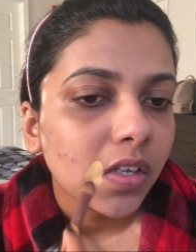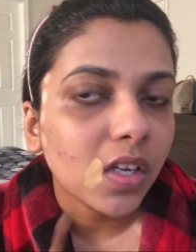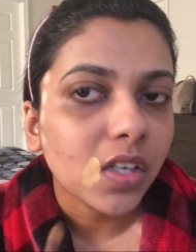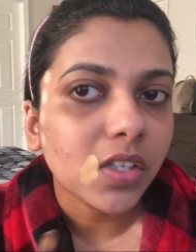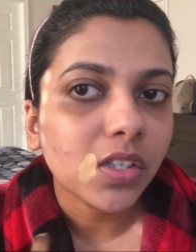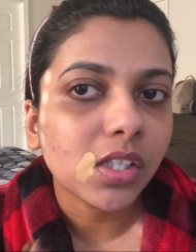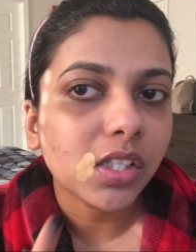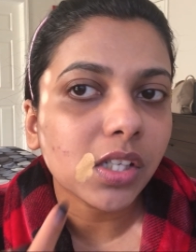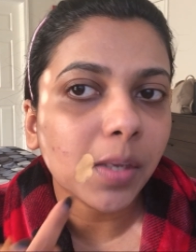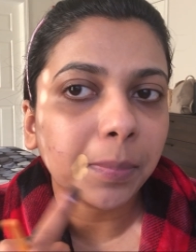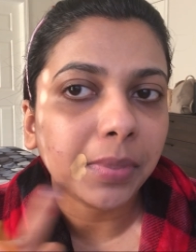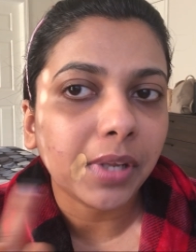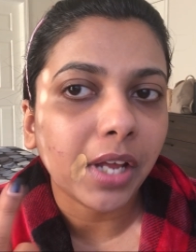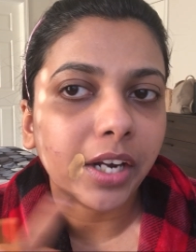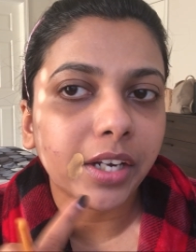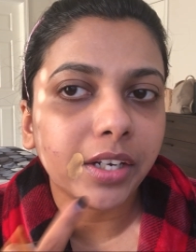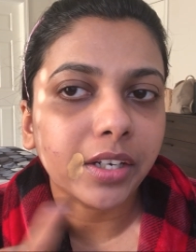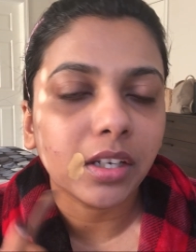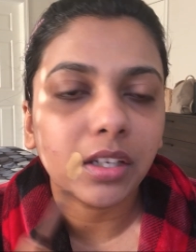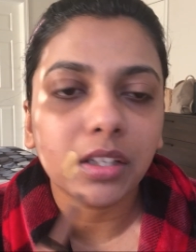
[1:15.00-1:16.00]
and just
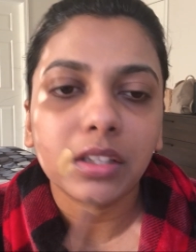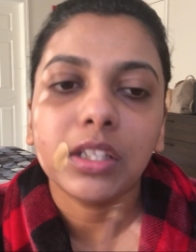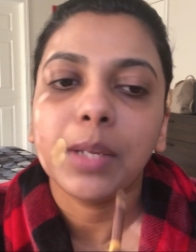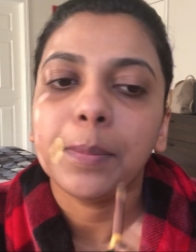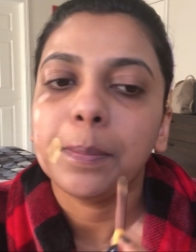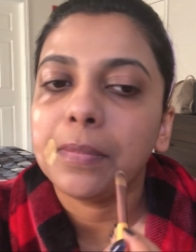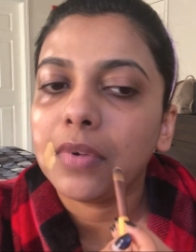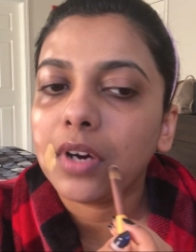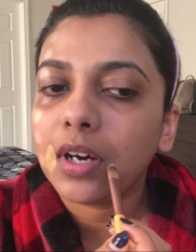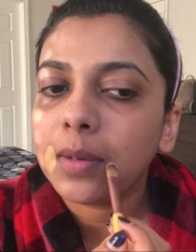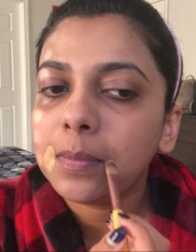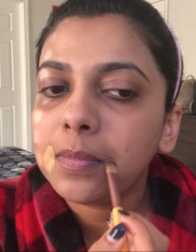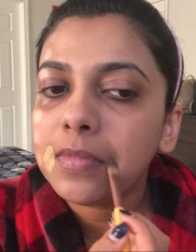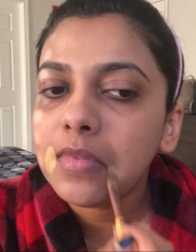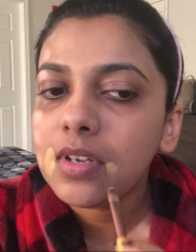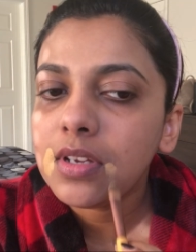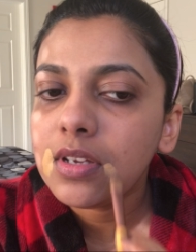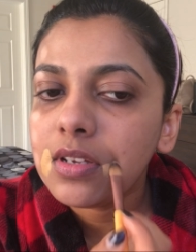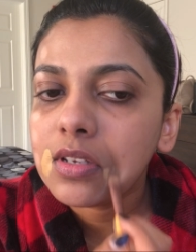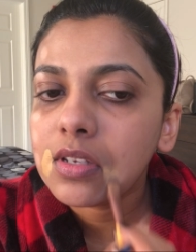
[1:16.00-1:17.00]
applied lip balm,
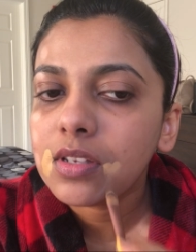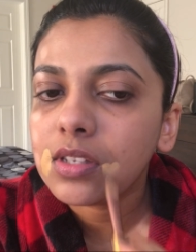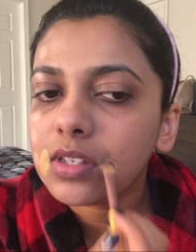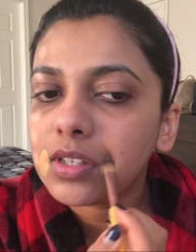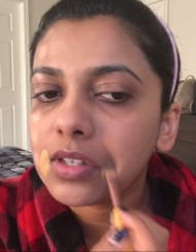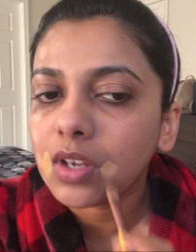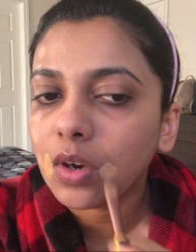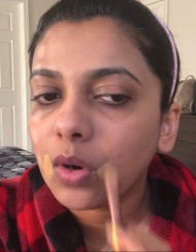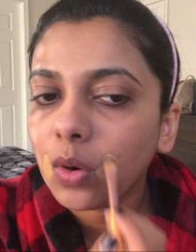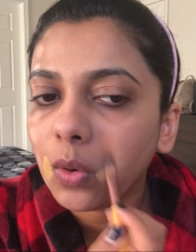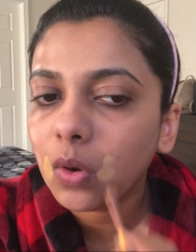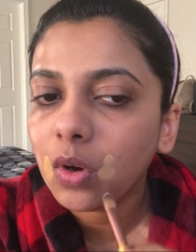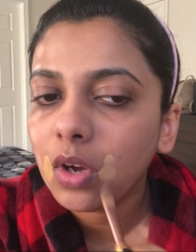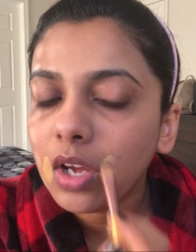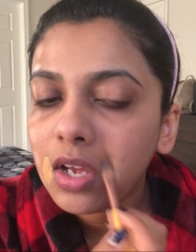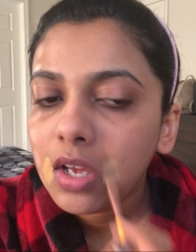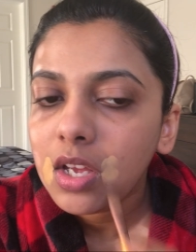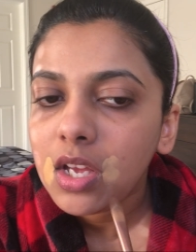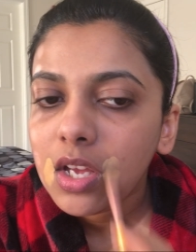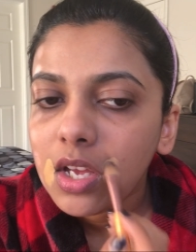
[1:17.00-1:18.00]
so
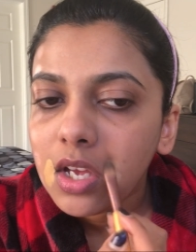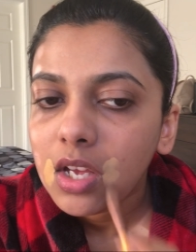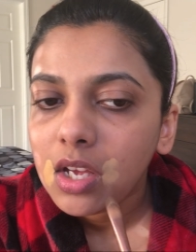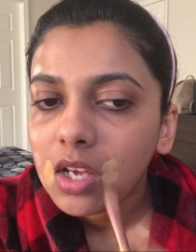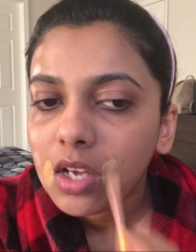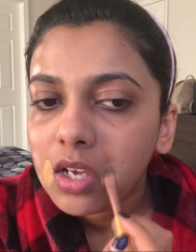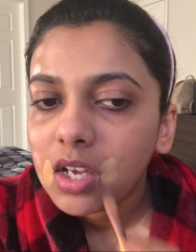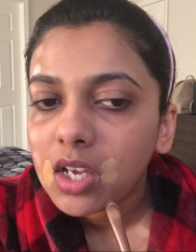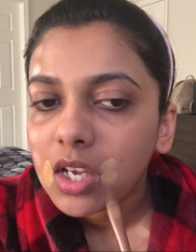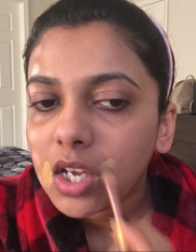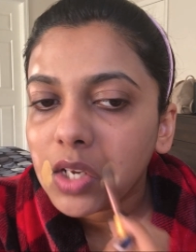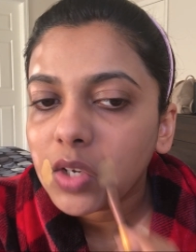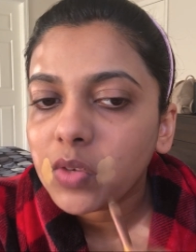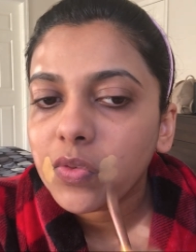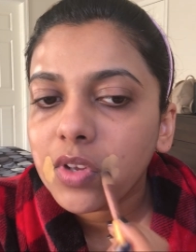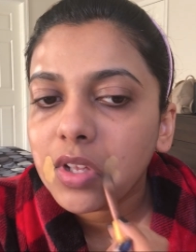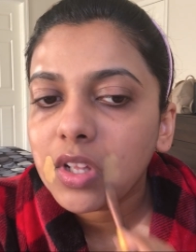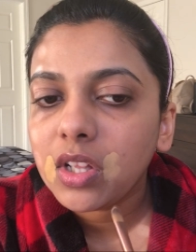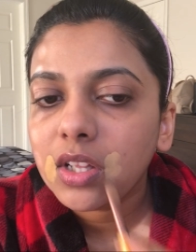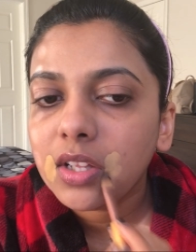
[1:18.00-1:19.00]
it
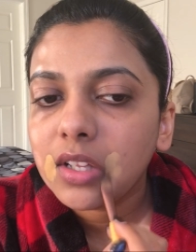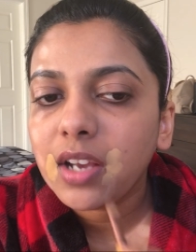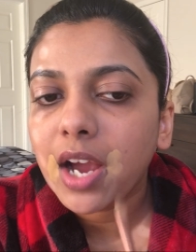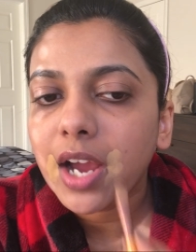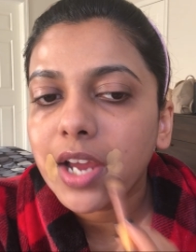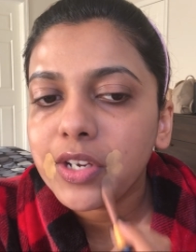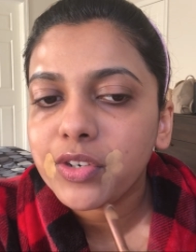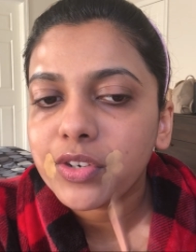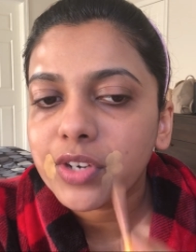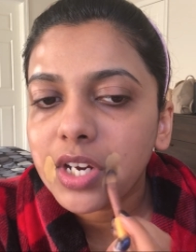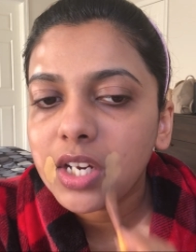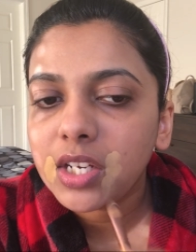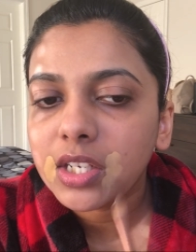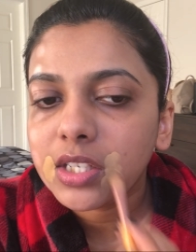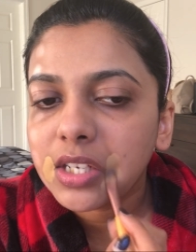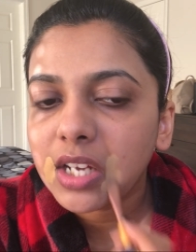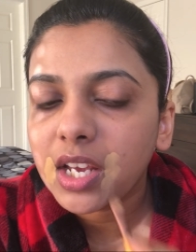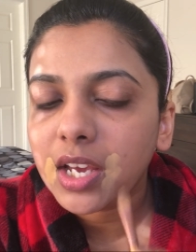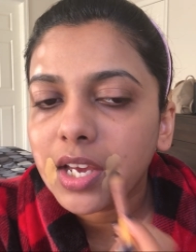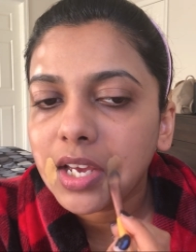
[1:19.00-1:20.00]
will
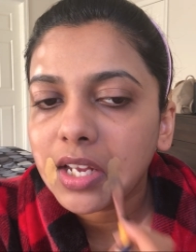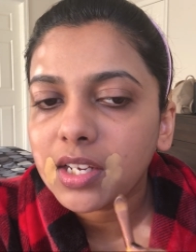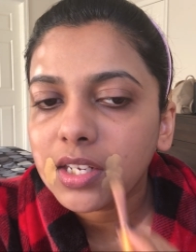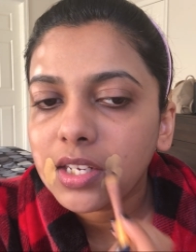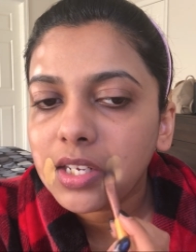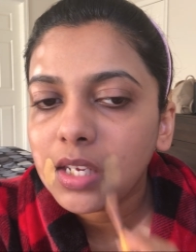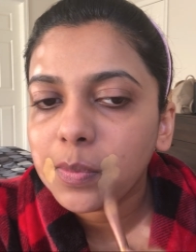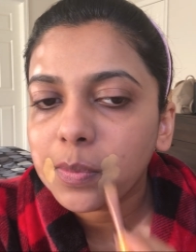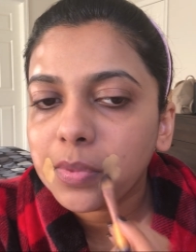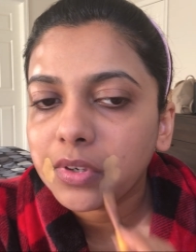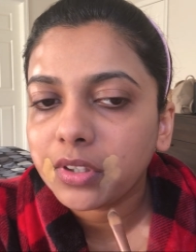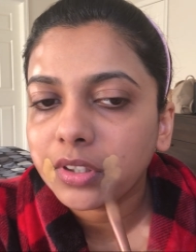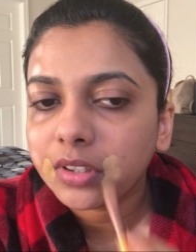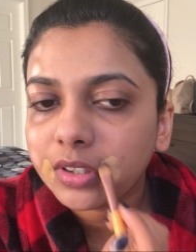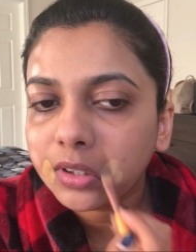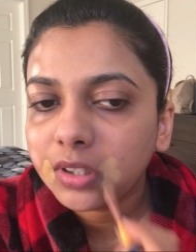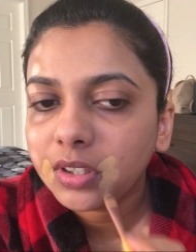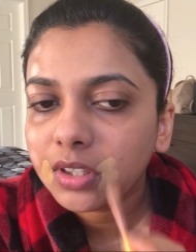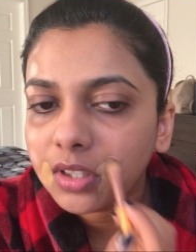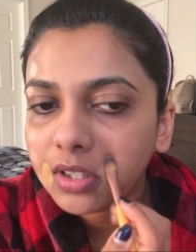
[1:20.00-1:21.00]
hydrate and keep
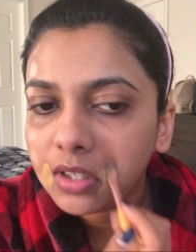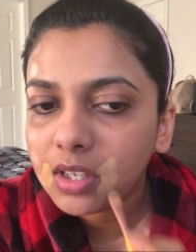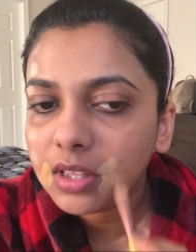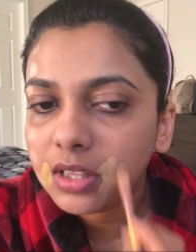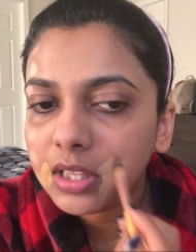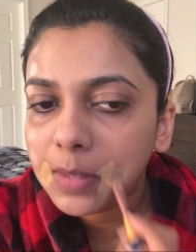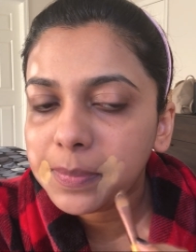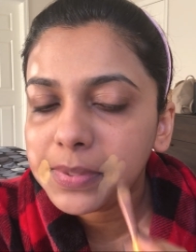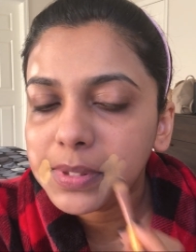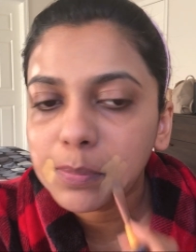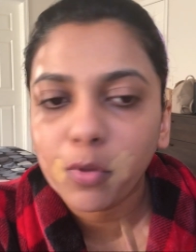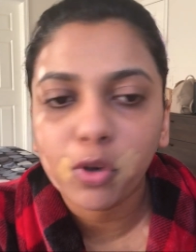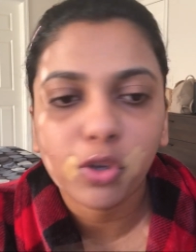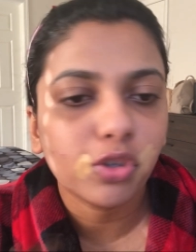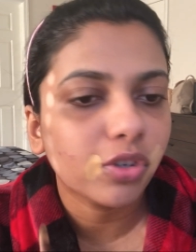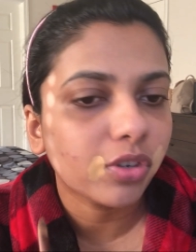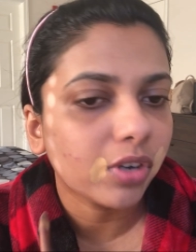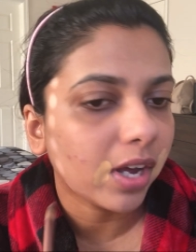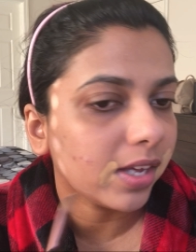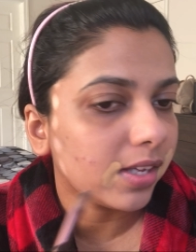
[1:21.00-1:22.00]
our lips
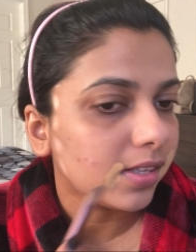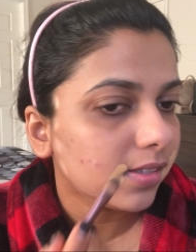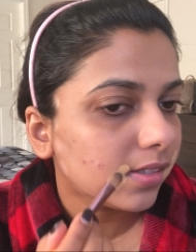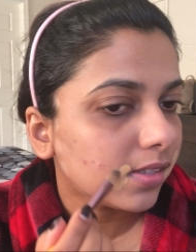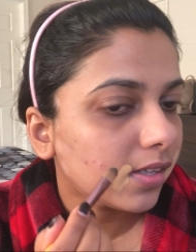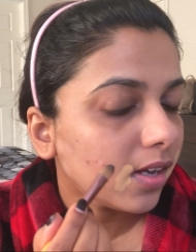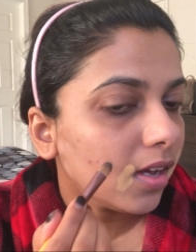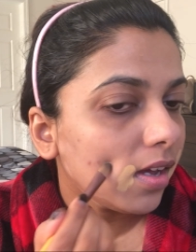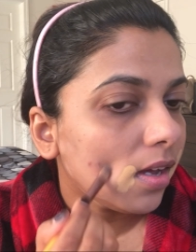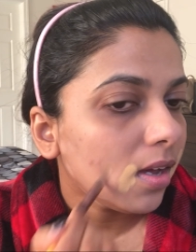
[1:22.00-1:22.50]
moisturized